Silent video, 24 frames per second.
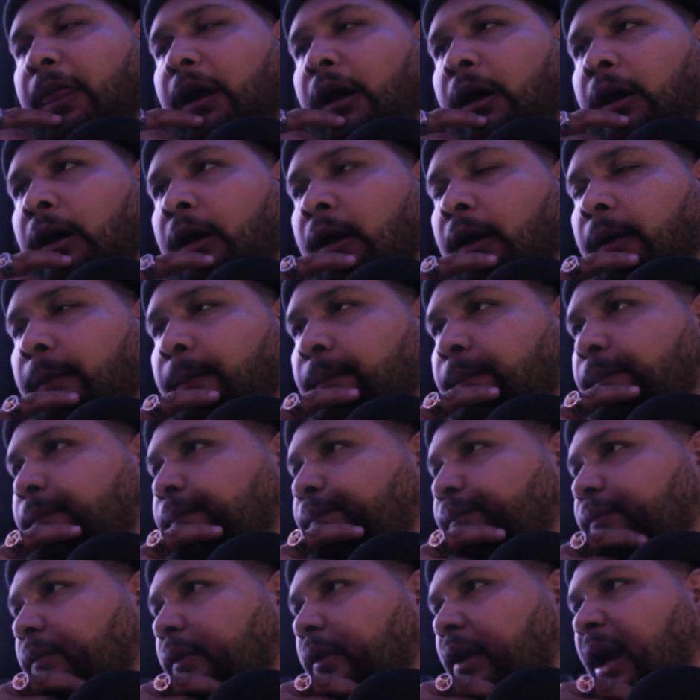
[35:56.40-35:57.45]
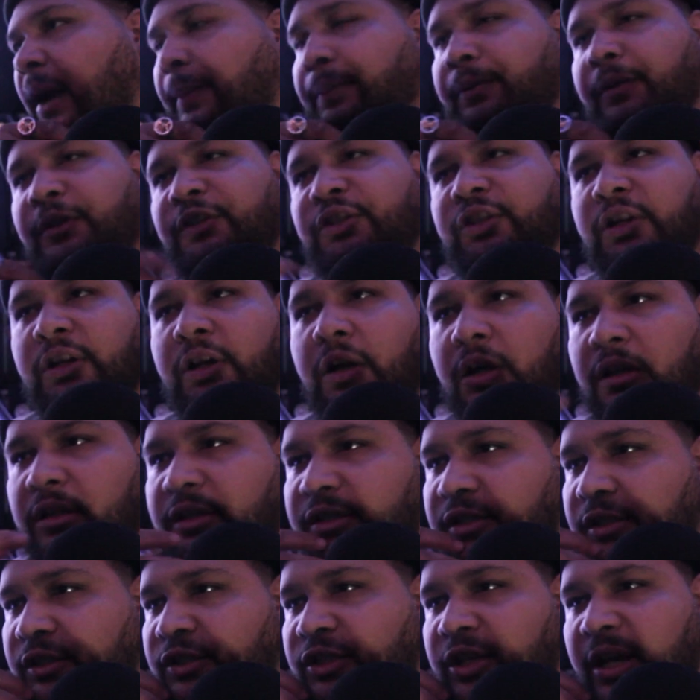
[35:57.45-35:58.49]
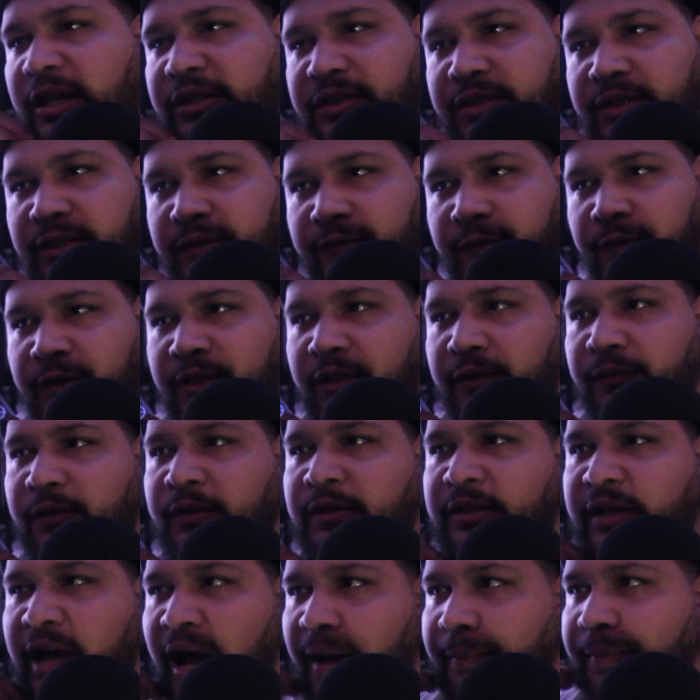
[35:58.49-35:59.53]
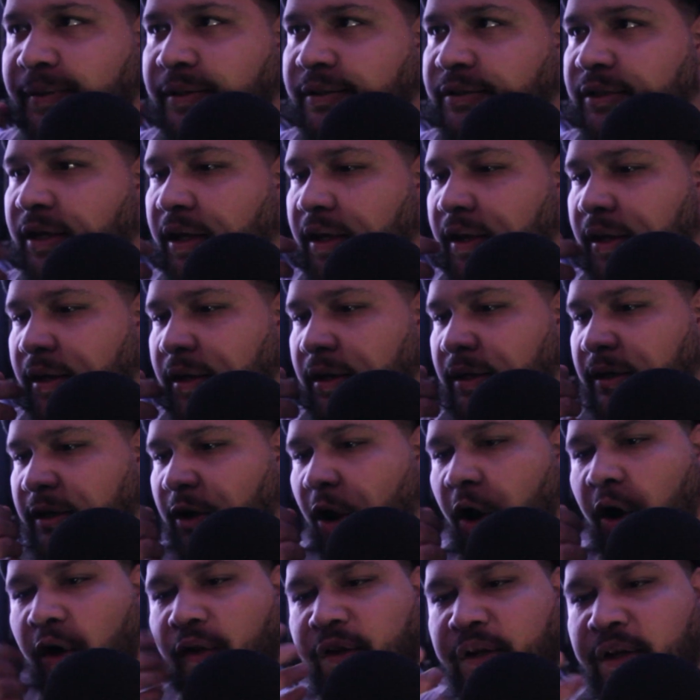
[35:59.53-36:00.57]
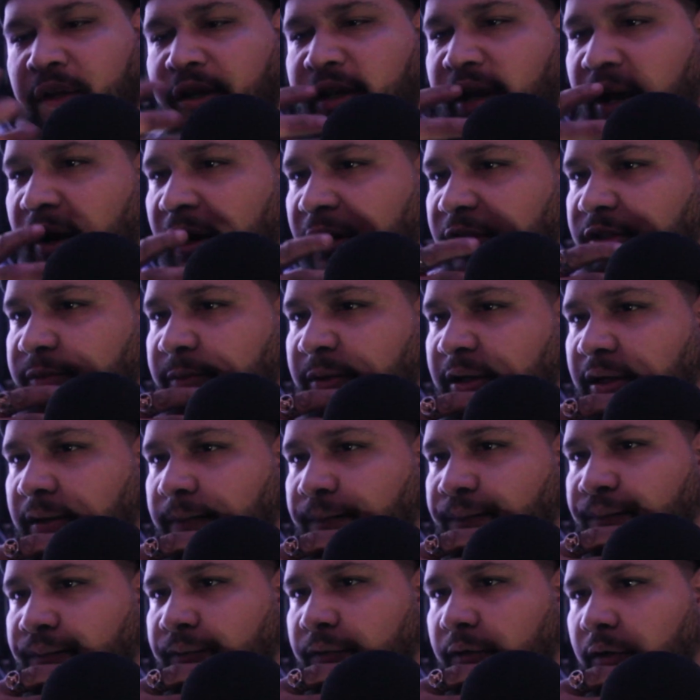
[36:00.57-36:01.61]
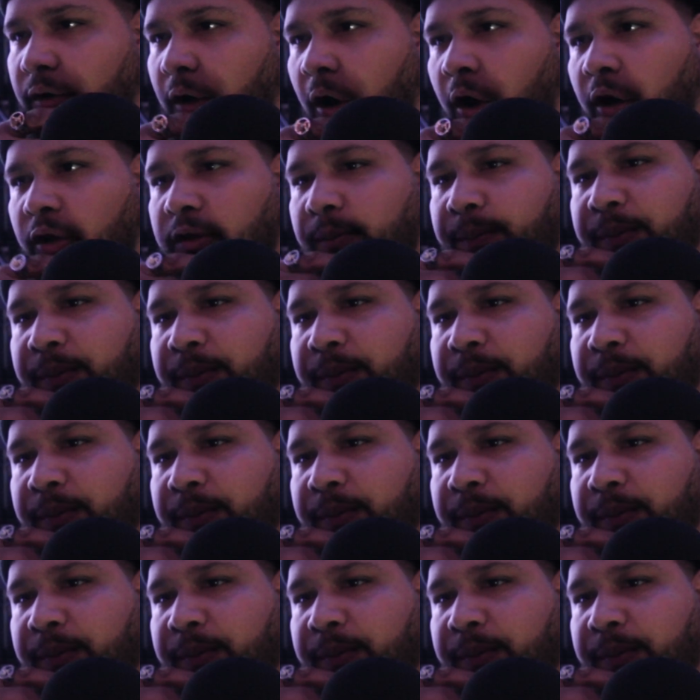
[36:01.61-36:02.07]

I appreciate all the suggestions for different topics, all the encouragement, all the